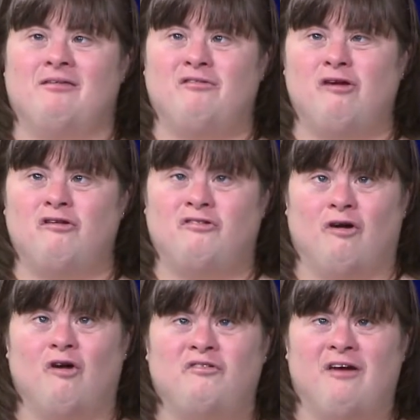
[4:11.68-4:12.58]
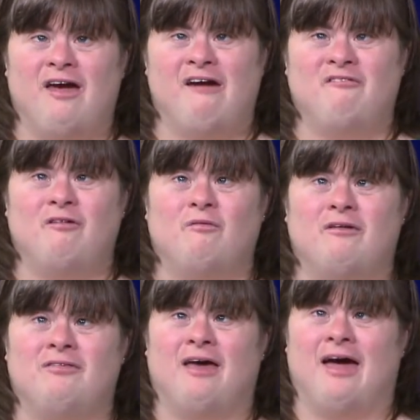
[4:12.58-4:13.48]
to show to
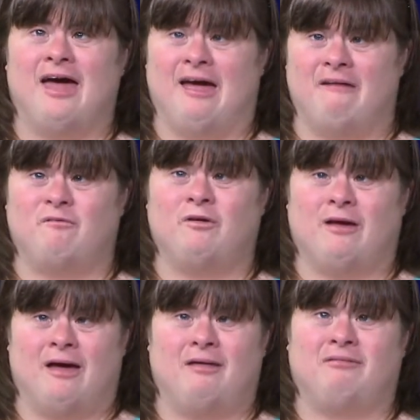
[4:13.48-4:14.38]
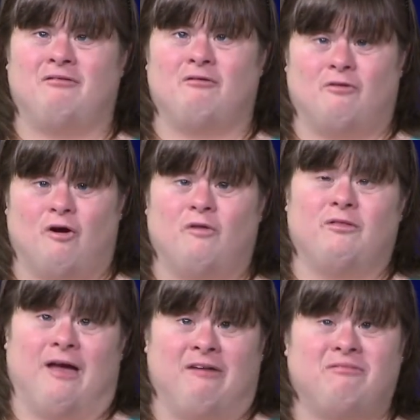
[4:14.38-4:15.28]
everyone that everyone has their own
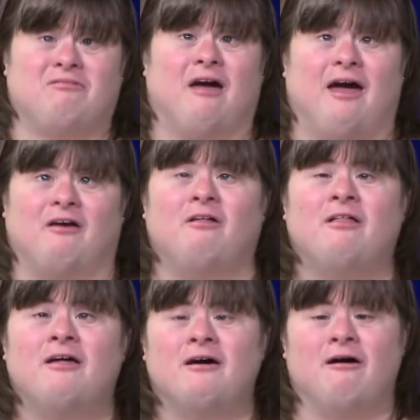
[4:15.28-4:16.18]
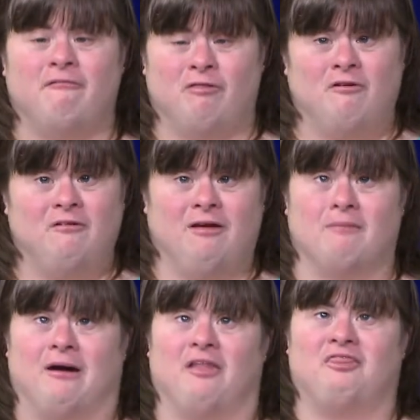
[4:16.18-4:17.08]
lifestyle of learning
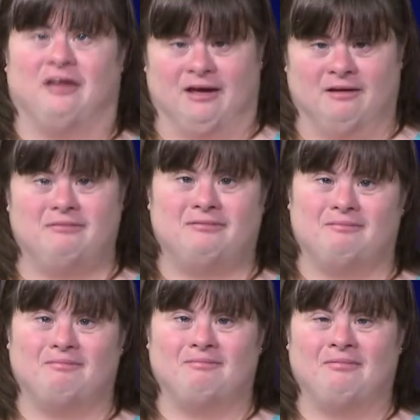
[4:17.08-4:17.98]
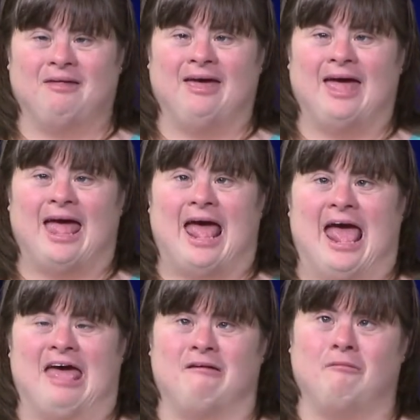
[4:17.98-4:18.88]
about things.
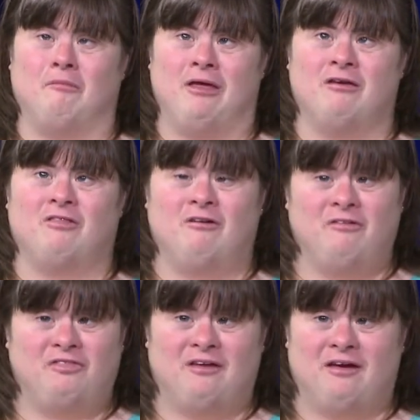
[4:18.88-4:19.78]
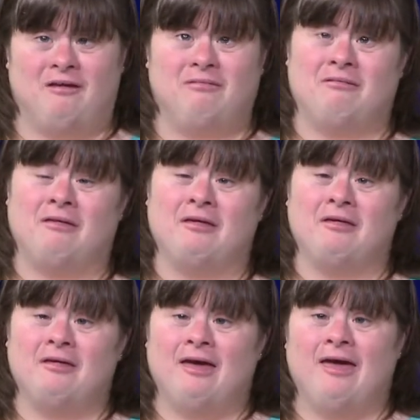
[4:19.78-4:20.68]
And when you learn things,
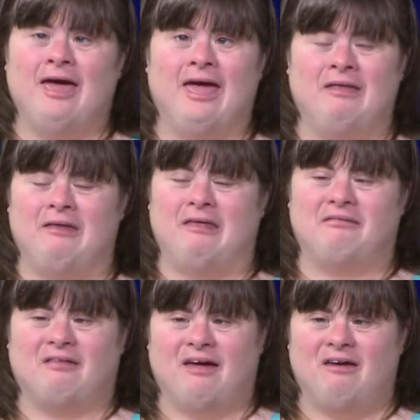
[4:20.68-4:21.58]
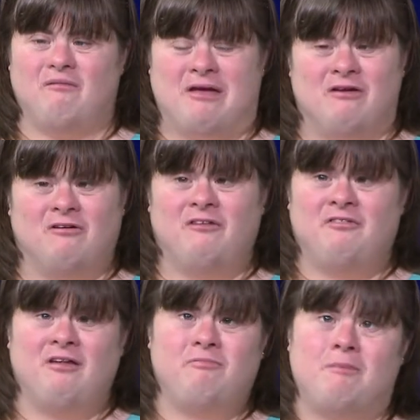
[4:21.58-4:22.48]
and it's like when you learn
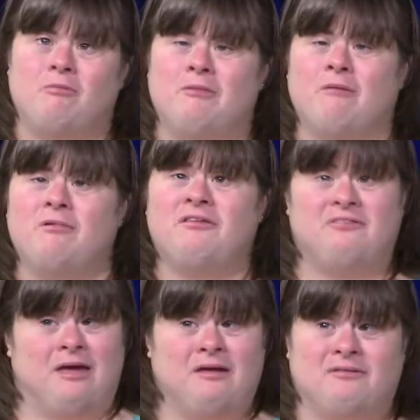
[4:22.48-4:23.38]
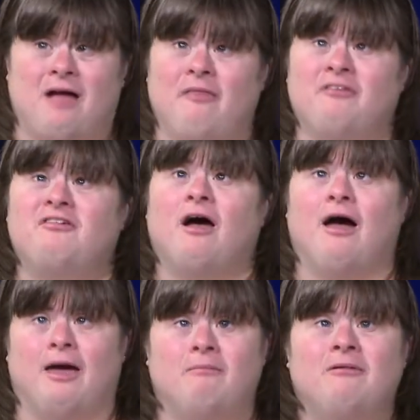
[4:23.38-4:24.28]
things, people make mistakes all the
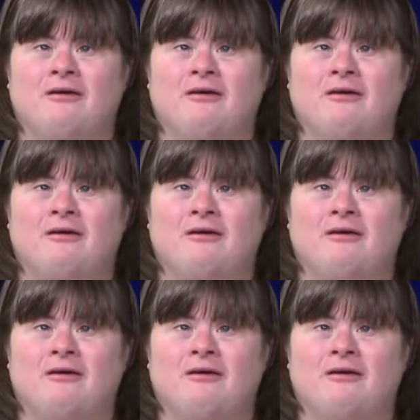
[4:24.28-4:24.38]
time.